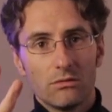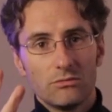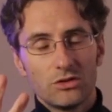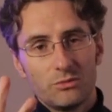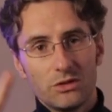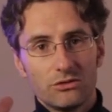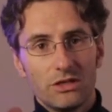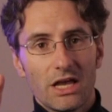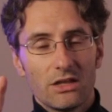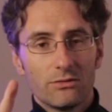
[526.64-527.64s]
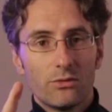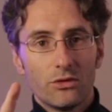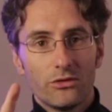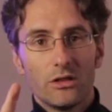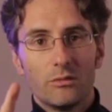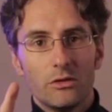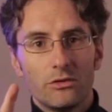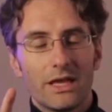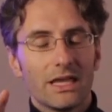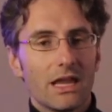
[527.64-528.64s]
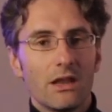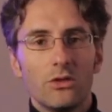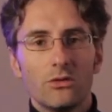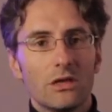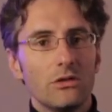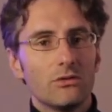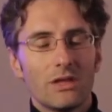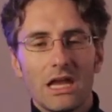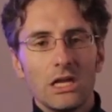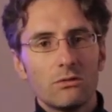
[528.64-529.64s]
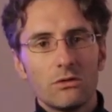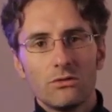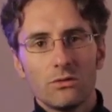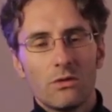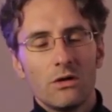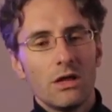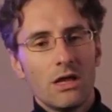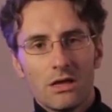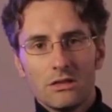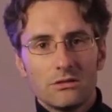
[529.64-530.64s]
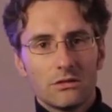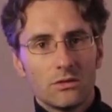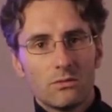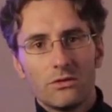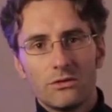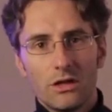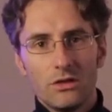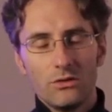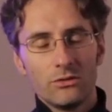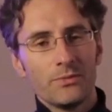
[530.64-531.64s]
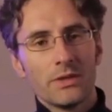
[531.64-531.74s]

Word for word: just because it has four syllables. Again, you can use any words you want. These are the ones that I use.